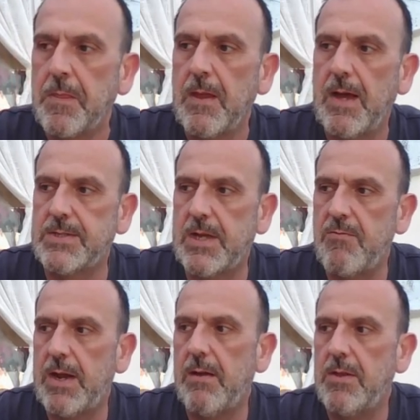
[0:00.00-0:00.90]
As they ran
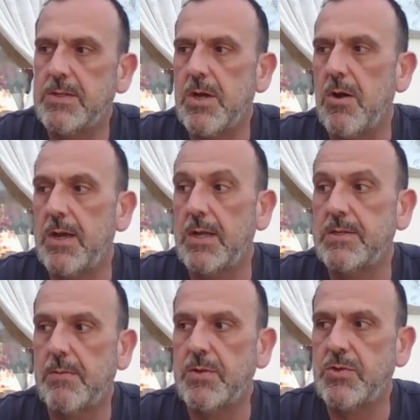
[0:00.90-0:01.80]
out of the darkening
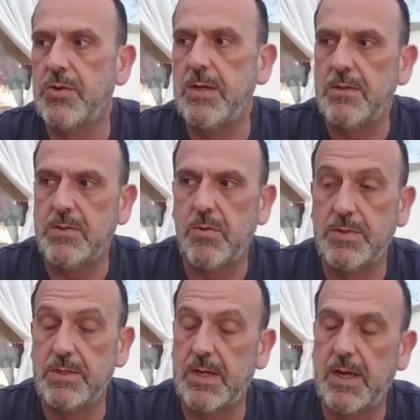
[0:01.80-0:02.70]
cemetery, so obviously
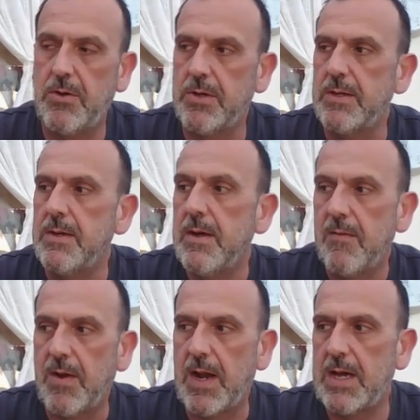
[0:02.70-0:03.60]
it's getting night, the
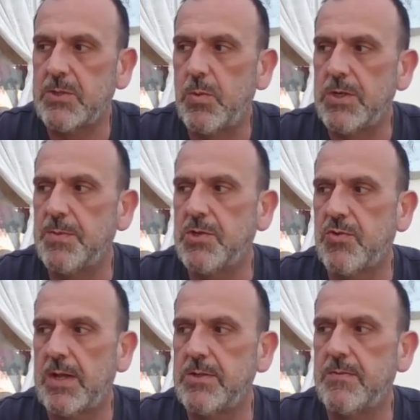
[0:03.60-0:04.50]
last wispy
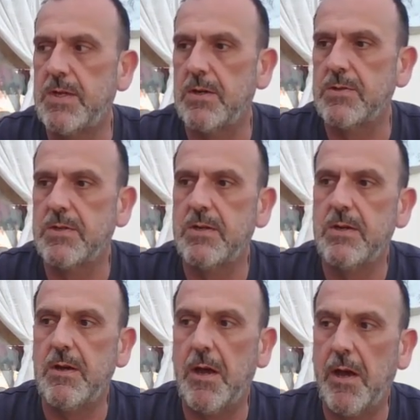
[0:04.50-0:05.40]
strands of dusk
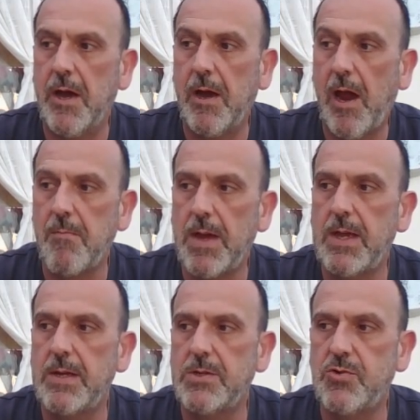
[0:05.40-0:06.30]
are making
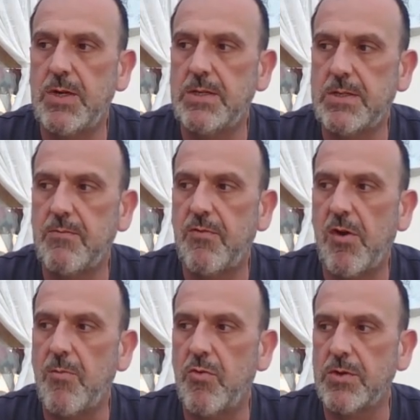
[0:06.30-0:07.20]
the trees seem far
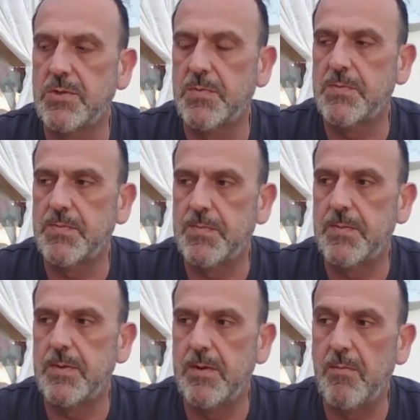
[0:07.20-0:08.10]
more
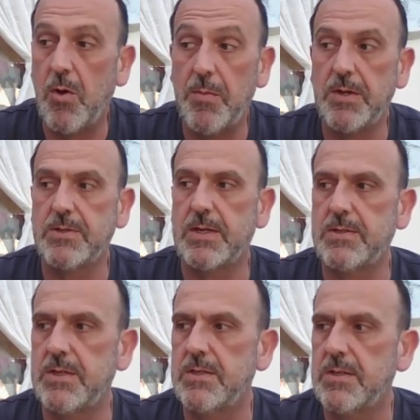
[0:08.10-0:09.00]
ominous and
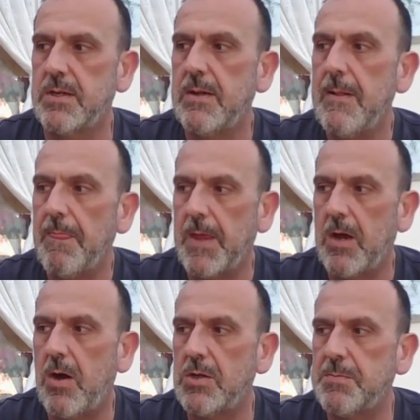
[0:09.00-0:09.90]
sinister. Their
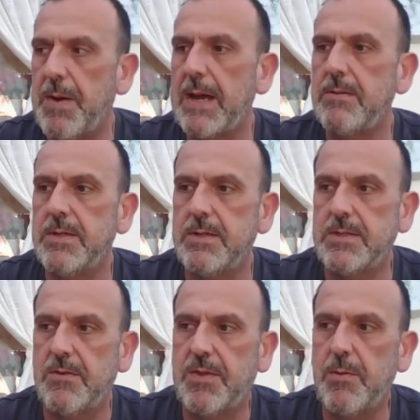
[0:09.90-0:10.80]
hearts pounded as
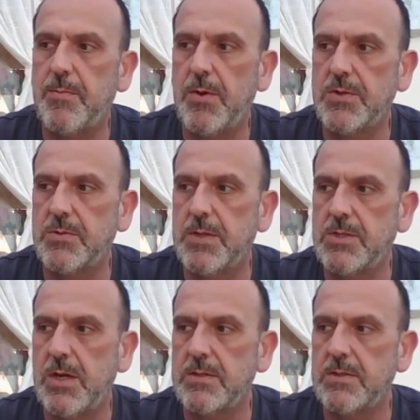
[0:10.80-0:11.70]
if they would burst from their
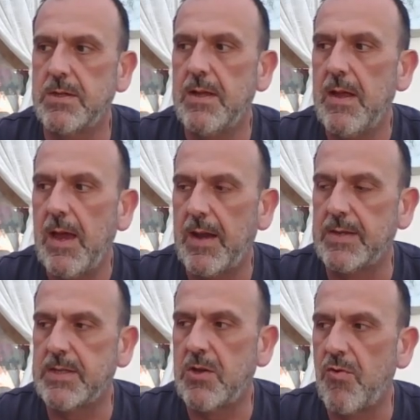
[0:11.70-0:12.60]
chest, and as
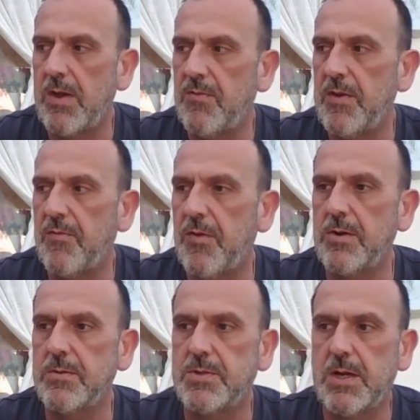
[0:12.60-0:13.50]
they gratefully flung
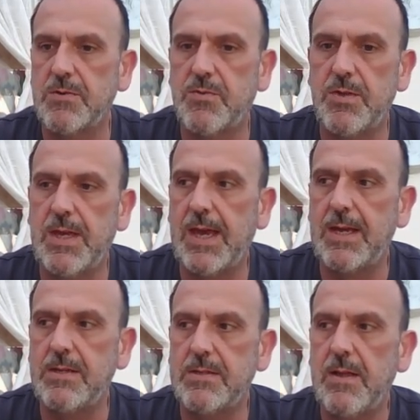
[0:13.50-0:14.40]
themselves through the
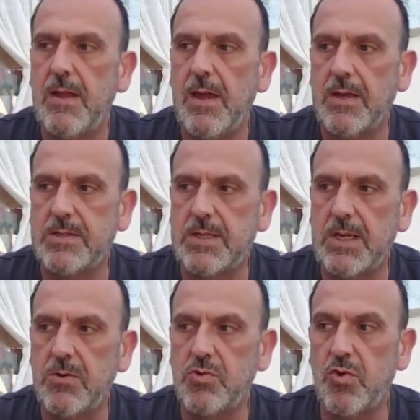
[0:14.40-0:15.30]
gate, a
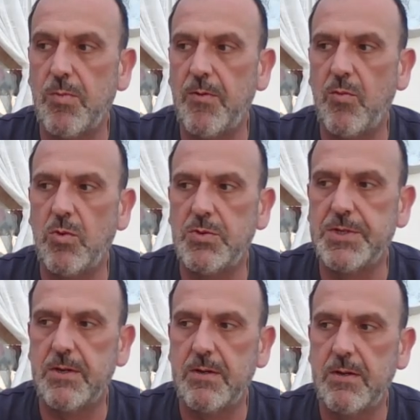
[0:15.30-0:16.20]
single drop of
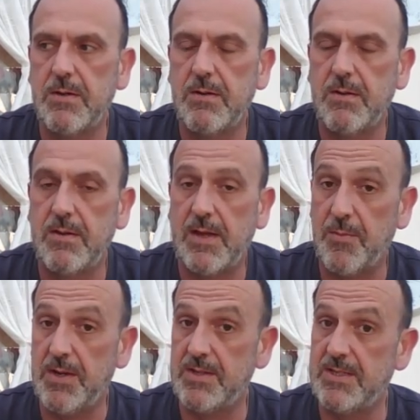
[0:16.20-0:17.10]
water, that would be
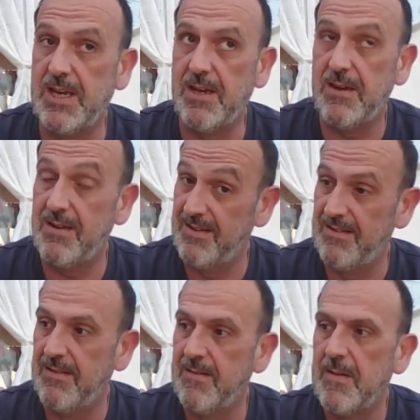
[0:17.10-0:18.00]
the tear,
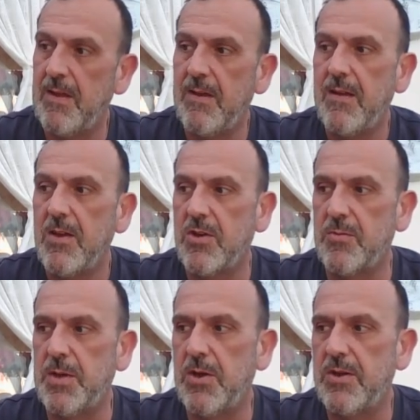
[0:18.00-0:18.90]
could
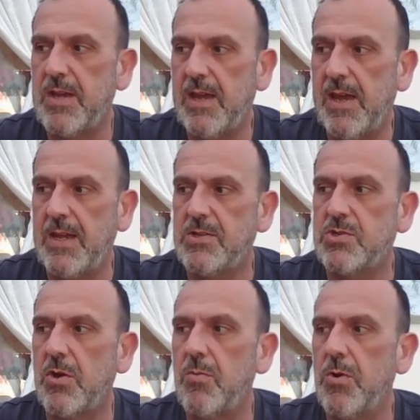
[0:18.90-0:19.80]
be heard hitting
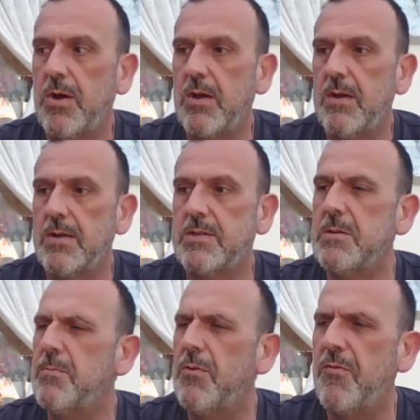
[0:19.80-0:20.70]
stonework. A
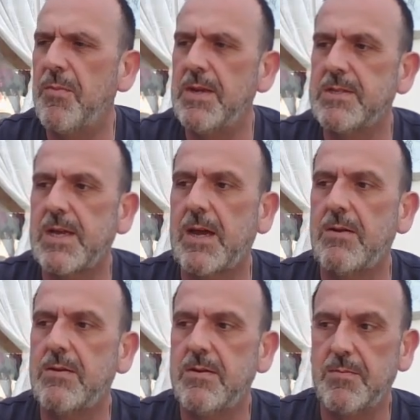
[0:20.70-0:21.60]
simple, familiar
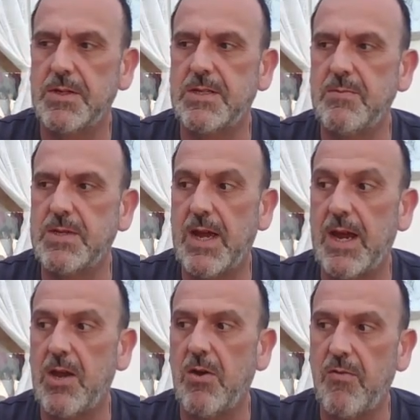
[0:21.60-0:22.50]
sound, but it seemed to
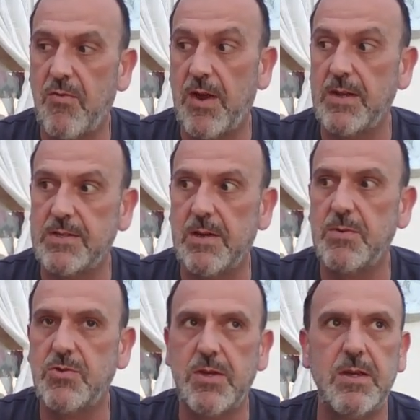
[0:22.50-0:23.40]
echo throughout the
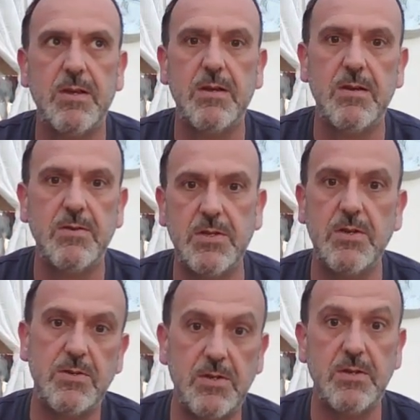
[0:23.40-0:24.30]
cemetery. Dun
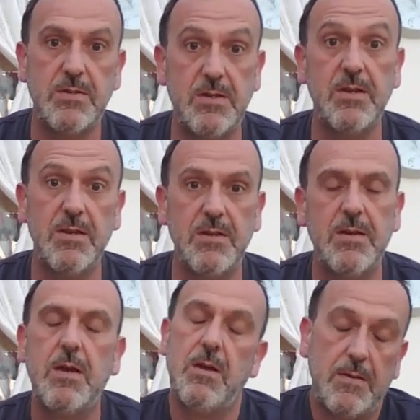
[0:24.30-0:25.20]
dun dun.
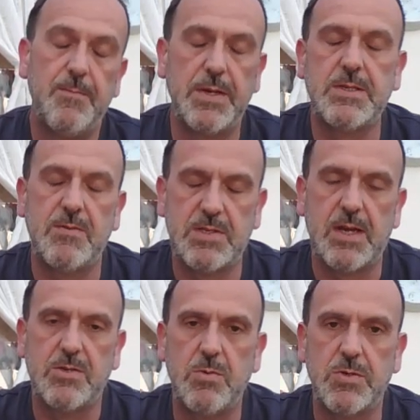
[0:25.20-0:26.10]
Basically, the
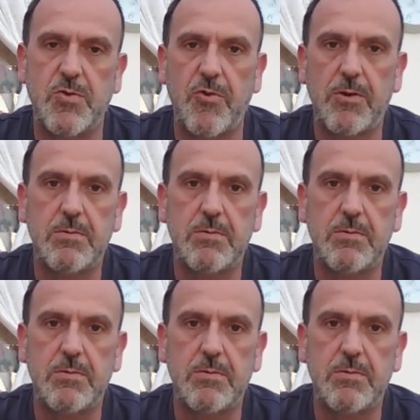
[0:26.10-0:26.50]
statue was crying.